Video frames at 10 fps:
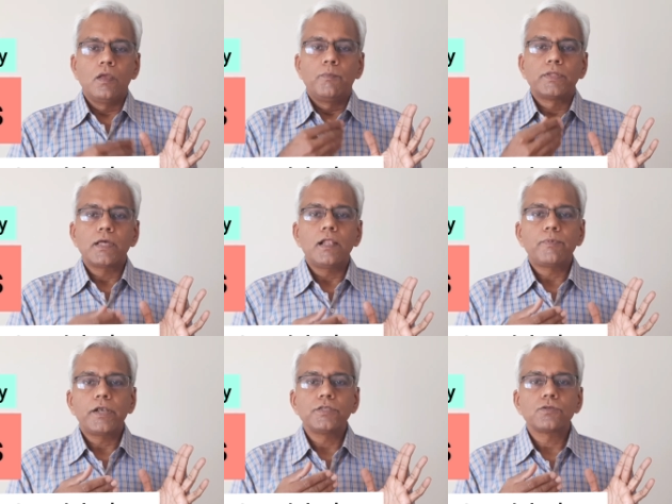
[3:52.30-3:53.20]

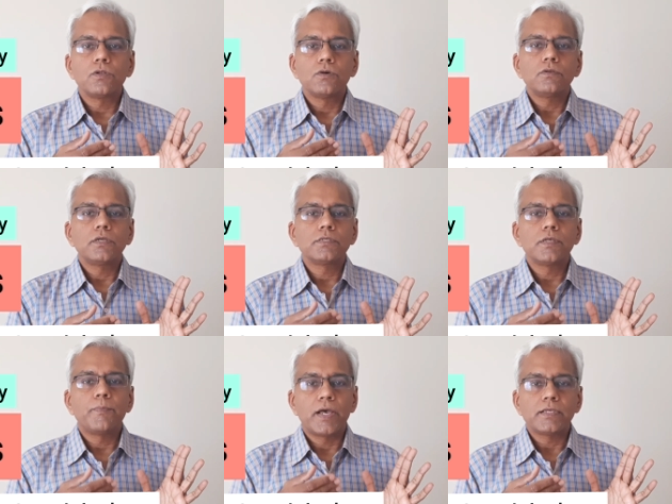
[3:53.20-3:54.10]
Methylprednisolone is the
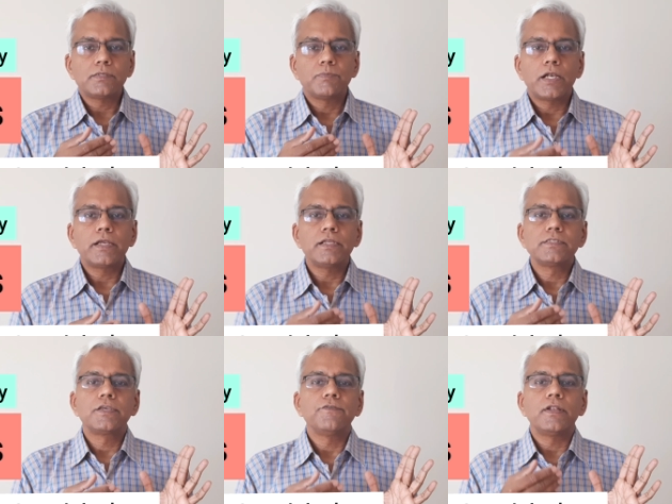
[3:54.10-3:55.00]
best, but it is
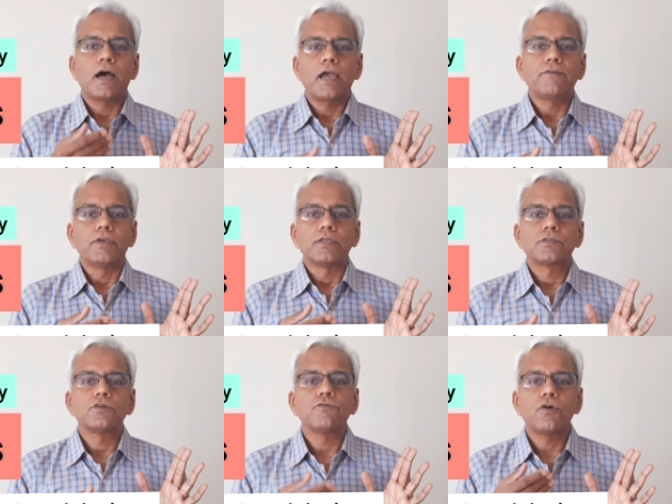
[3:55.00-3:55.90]
given IV.
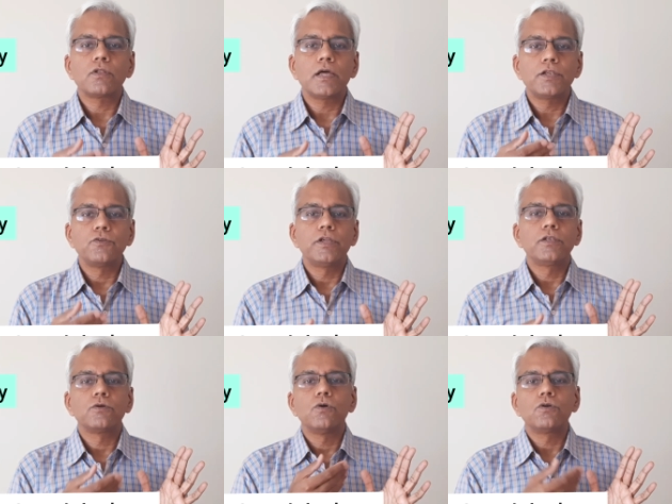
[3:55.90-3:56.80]
So for that, you need
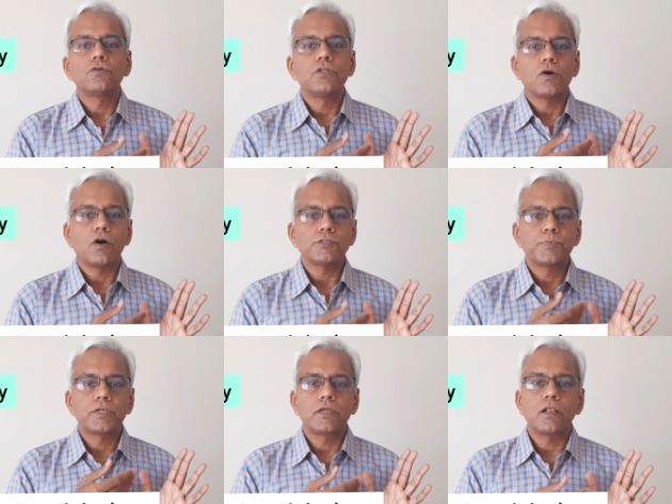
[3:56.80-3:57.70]
to go to the
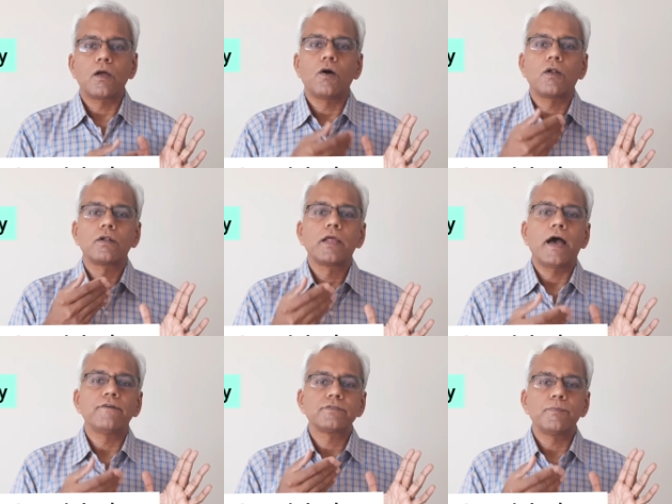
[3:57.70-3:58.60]
hospital or
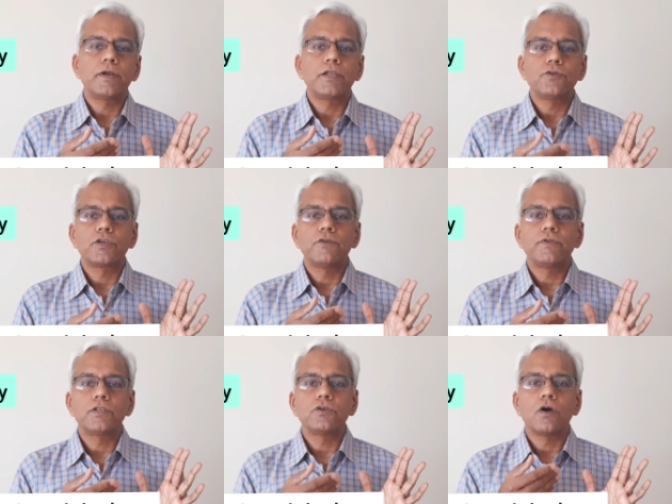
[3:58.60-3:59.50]
have somebody to give
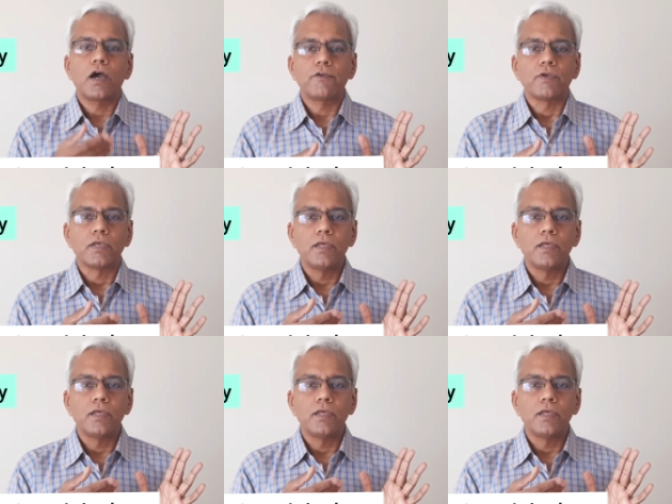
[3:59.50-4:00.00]
it to you IV.